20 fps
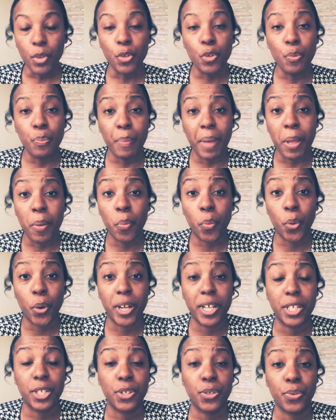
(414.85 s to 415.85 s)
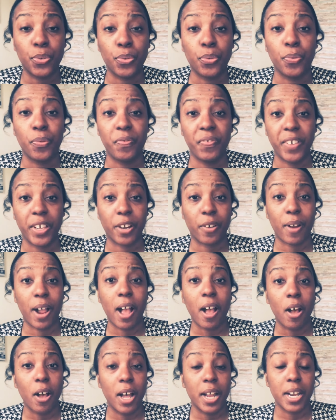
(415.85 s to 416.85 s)
you may want to figure
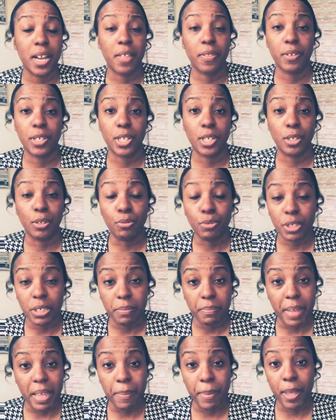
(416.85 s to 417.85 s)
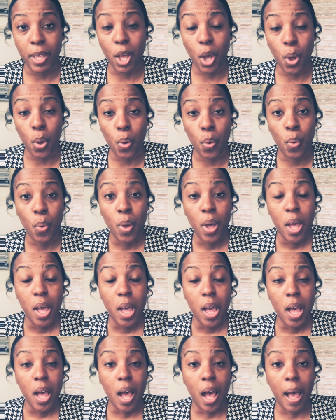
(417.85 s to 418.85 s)
out another solution. Maybe go
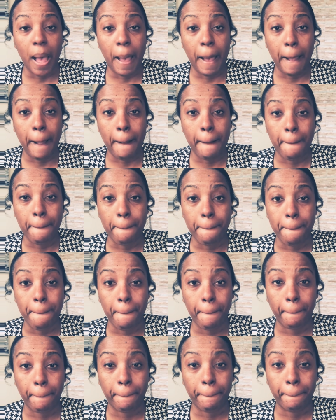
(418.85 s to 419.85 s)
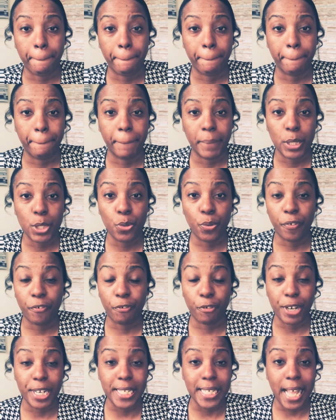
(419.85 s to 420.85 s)
to a
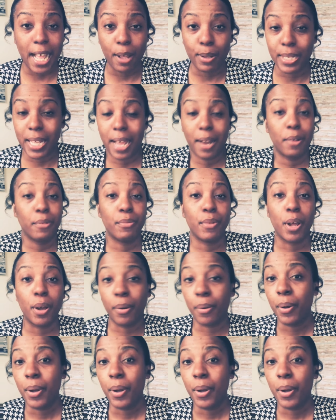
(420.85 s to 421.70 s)
friend's house. I don't know.